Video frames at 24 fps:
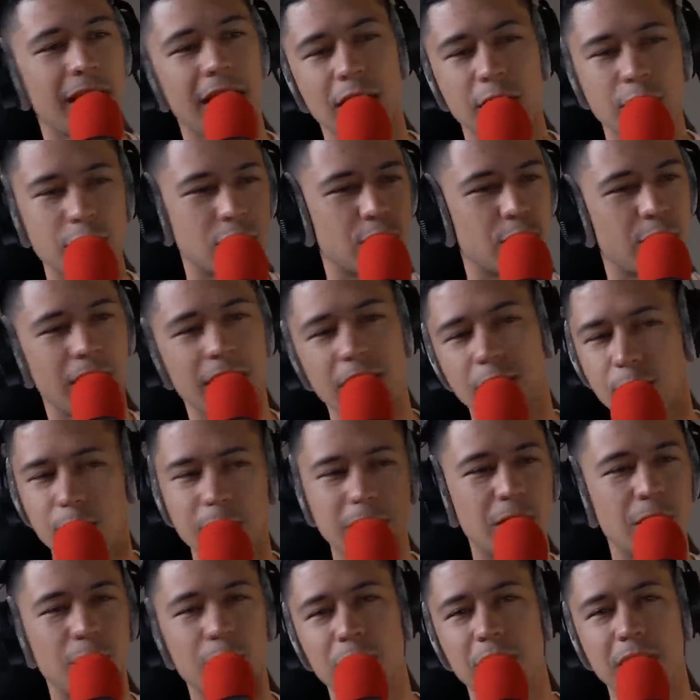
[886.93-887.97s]
hell train and we
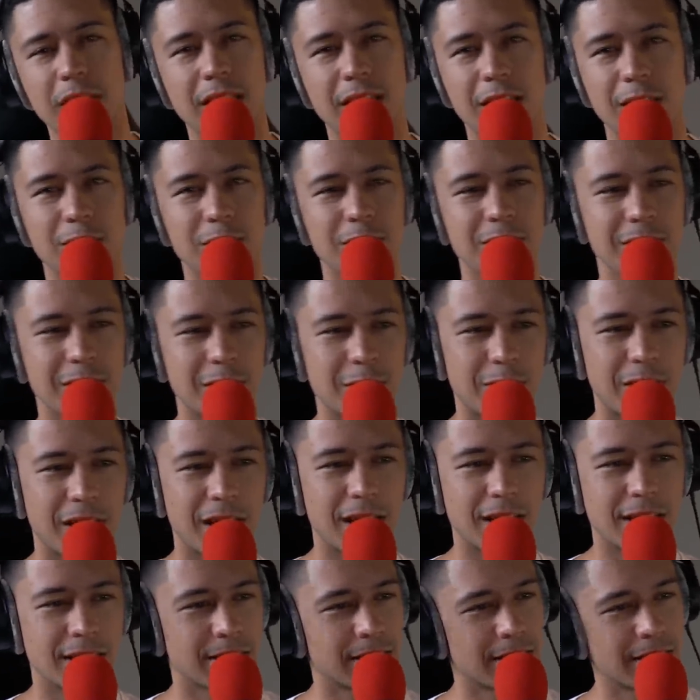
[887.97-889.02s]
going together,
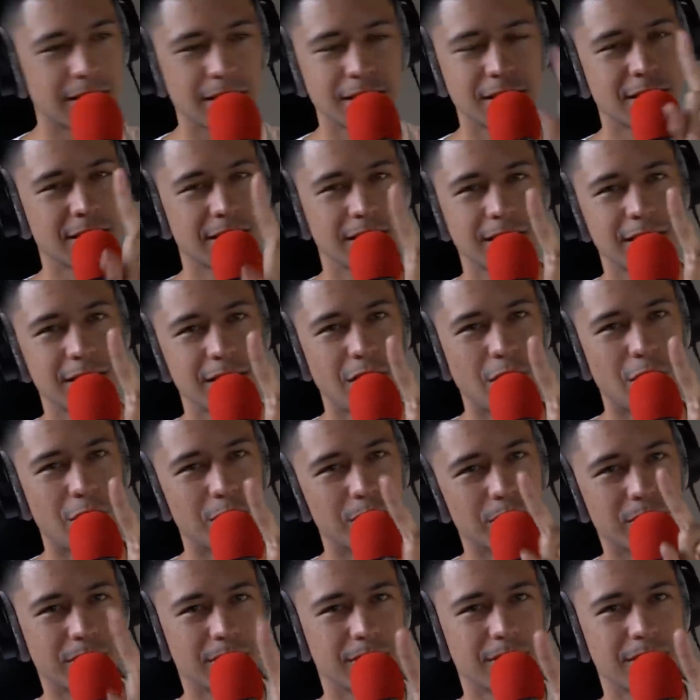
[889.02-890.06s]
okay?
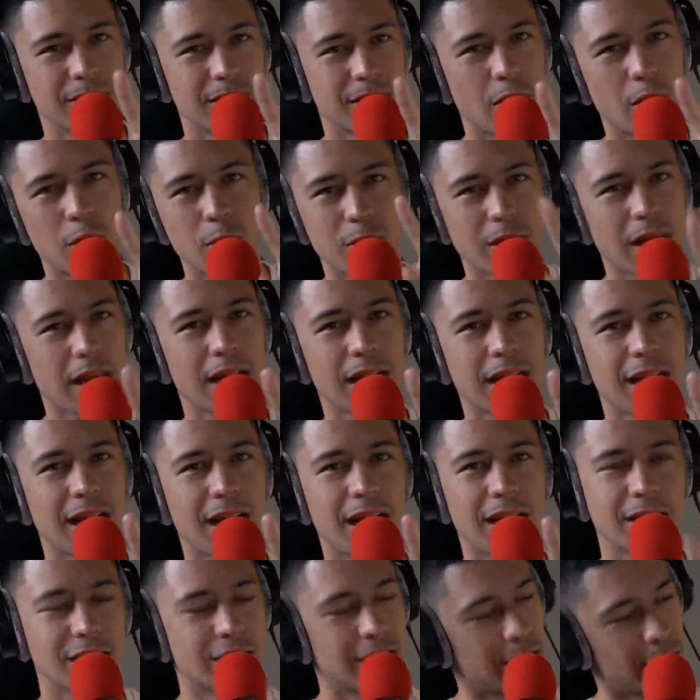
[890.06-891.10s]
Don't don't get a
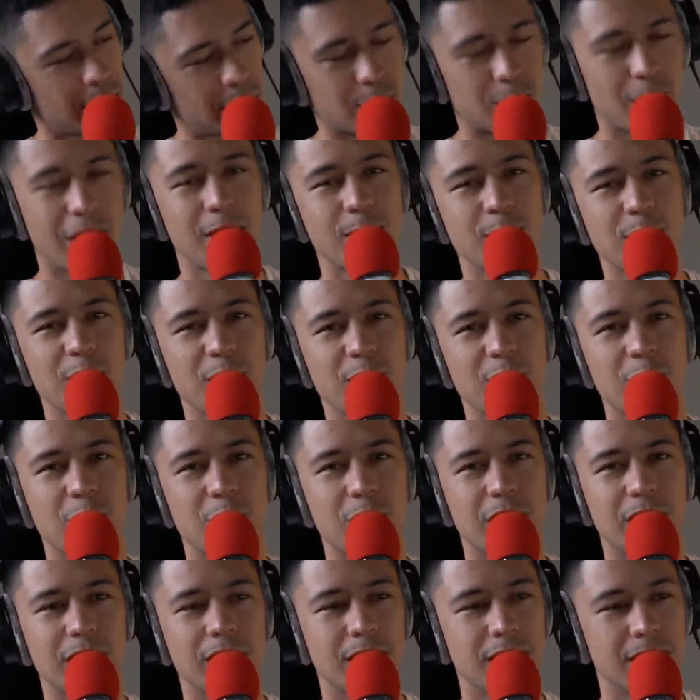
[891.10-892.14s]
conscience right
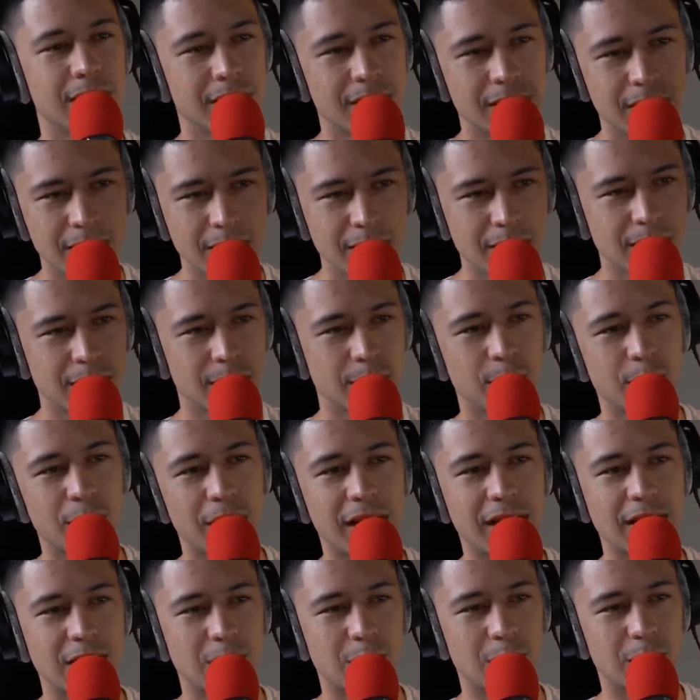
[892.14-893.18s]
before we're
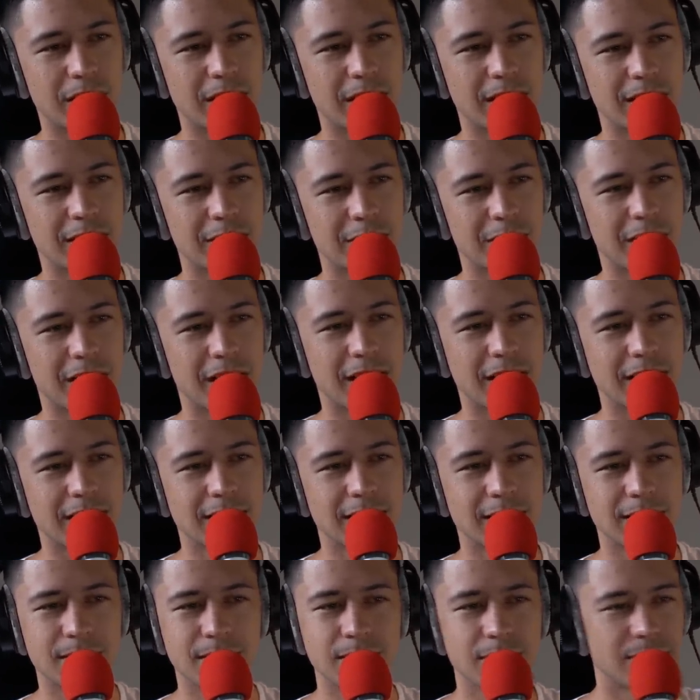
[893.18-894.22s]
entering it, okay?
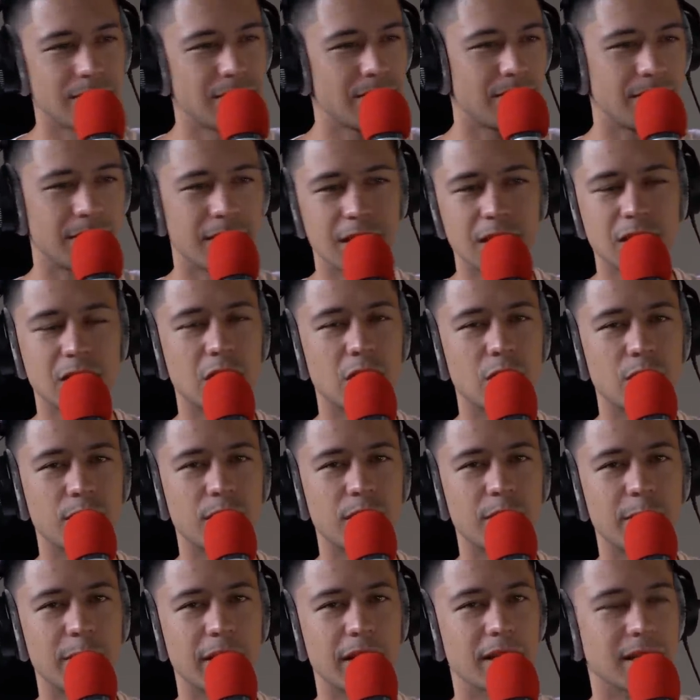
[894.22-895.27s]
It's
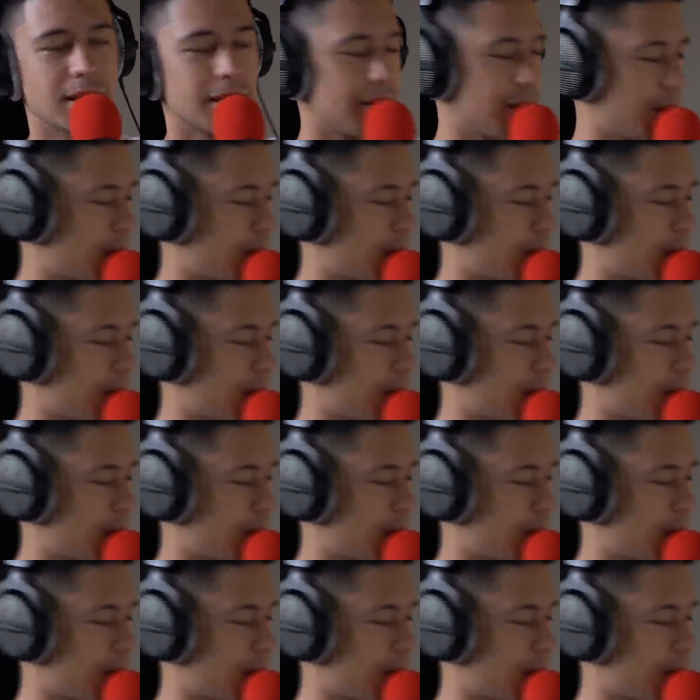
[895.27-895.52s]
over, man.